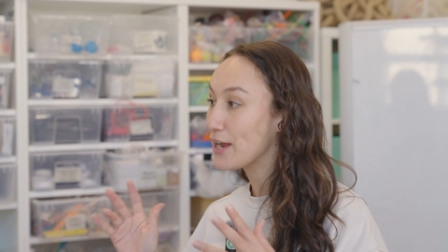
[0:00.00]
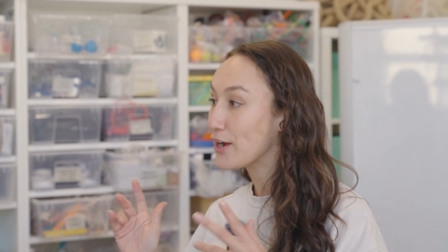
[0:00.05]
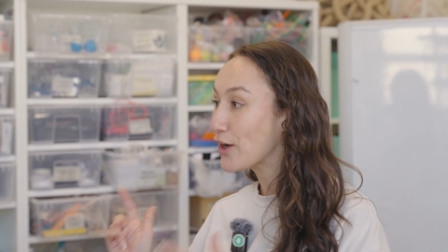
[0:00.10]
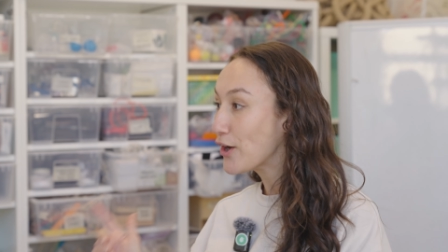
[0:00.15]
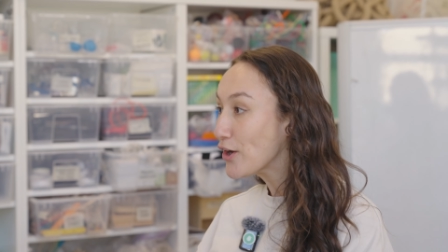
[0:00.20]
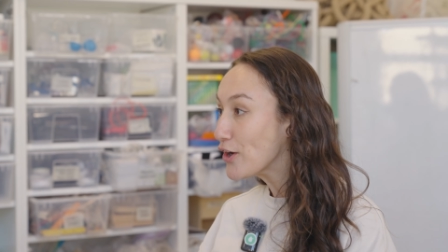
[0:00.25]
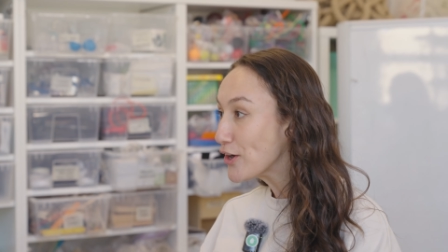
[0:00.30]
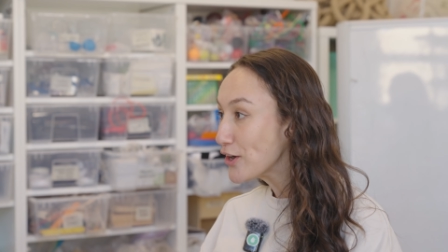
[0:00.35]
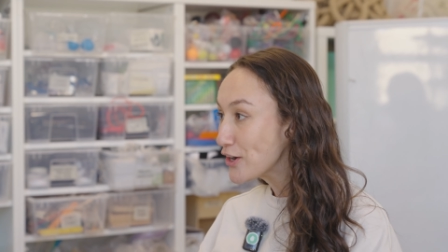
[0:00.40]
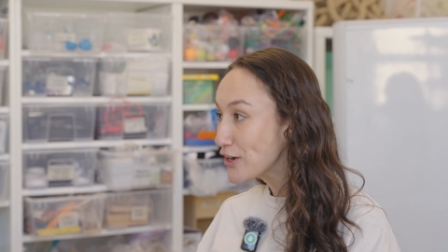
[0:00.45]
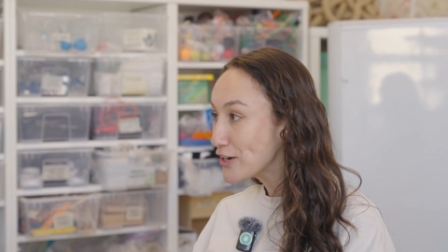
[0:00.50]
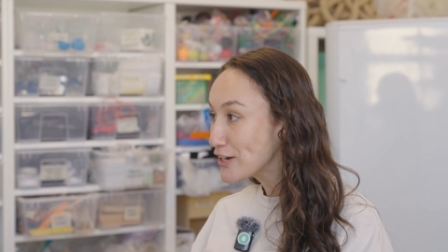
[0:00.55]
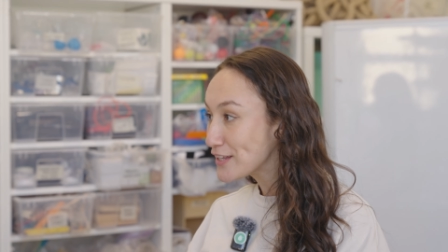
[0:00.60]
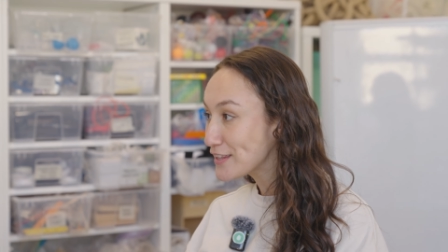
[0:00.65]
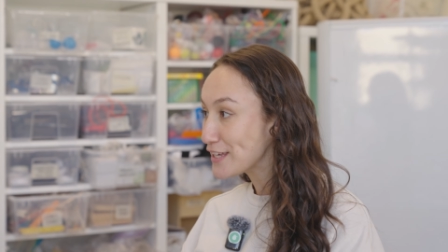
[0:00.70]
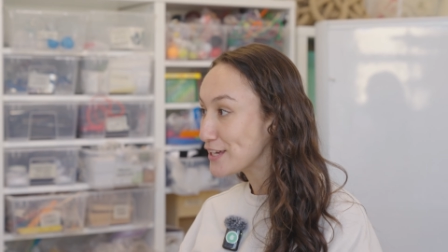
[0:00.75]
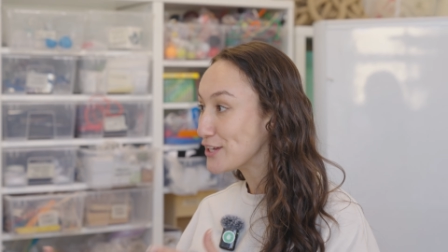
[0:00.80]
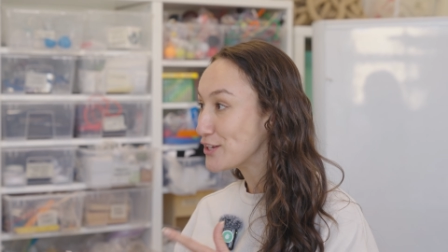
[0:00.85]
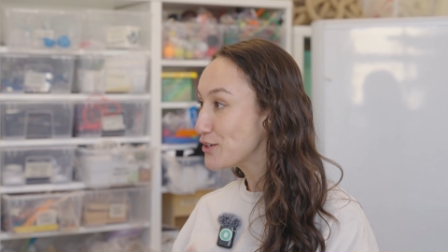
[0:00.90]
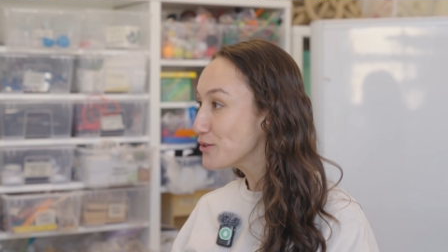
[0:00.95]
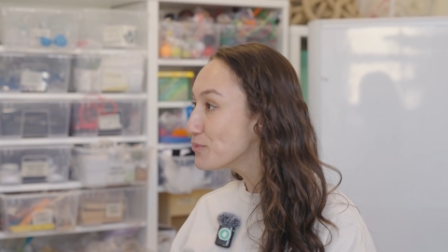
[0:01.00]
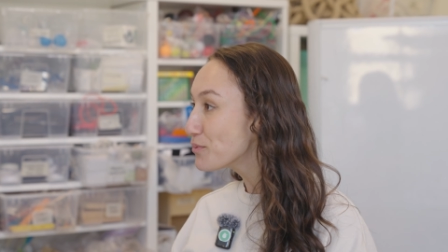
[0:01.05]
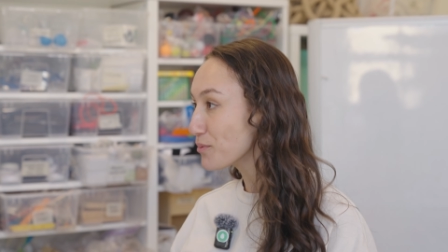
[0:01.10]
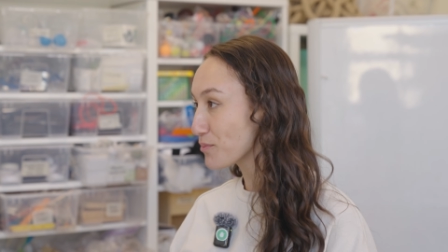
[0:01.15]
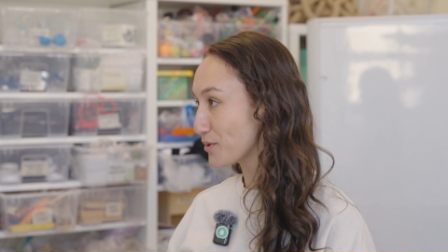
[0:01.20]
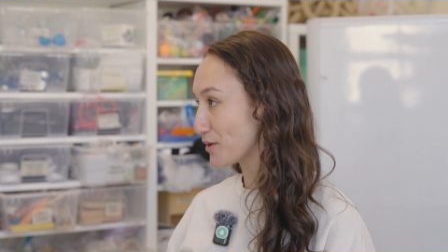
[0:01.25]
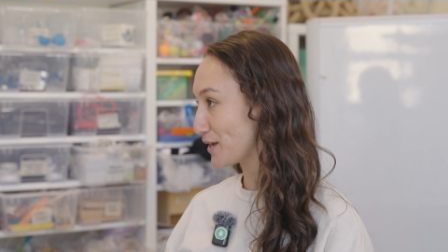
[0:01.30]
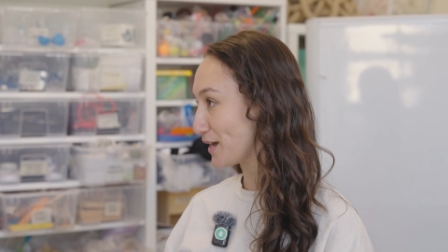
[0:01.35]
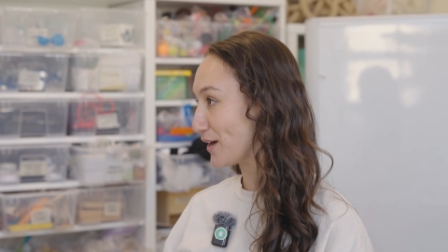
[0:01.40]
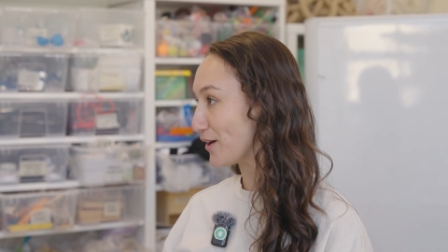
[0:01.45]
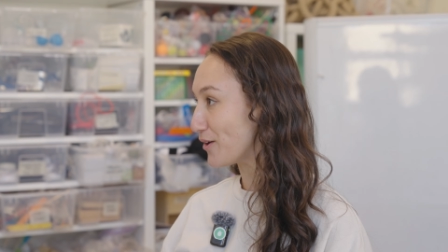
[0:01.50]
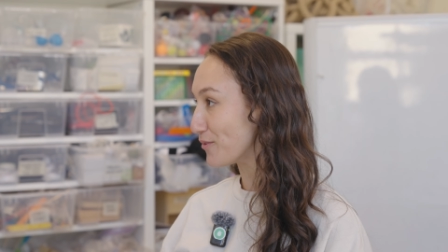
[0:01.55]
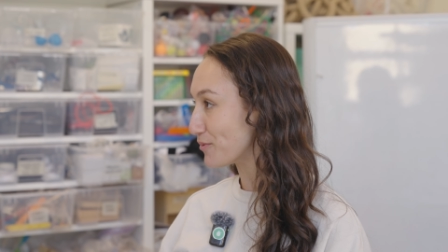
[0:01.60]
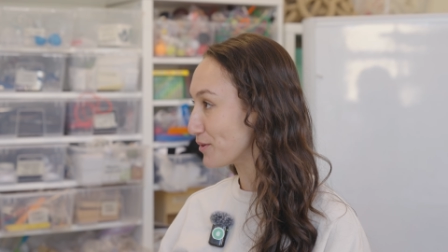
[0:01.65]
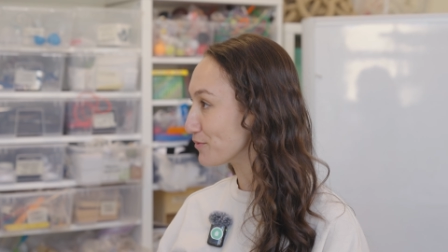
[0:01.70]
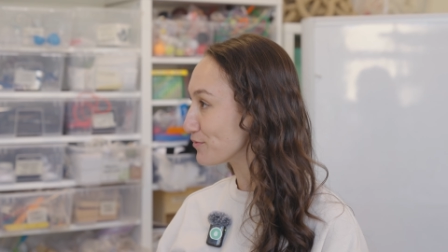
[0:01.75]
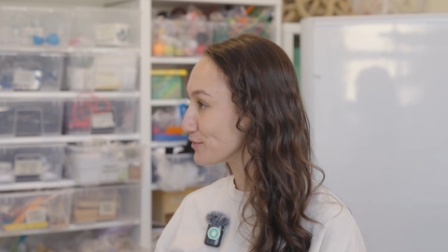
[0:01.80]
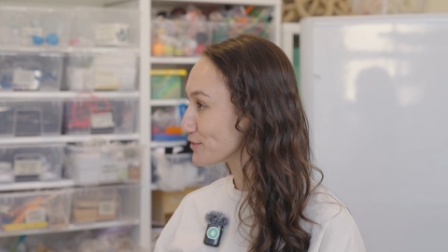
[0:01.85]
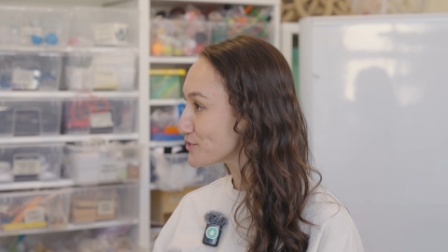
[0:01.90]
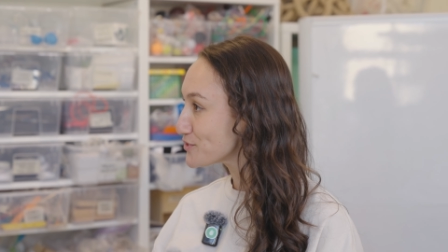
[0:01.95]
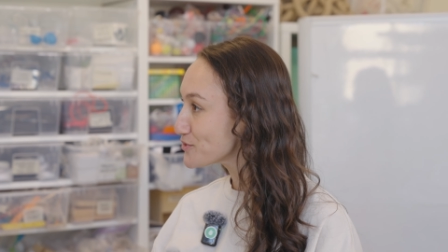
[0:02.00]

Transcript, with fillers: I heard that you were working on one for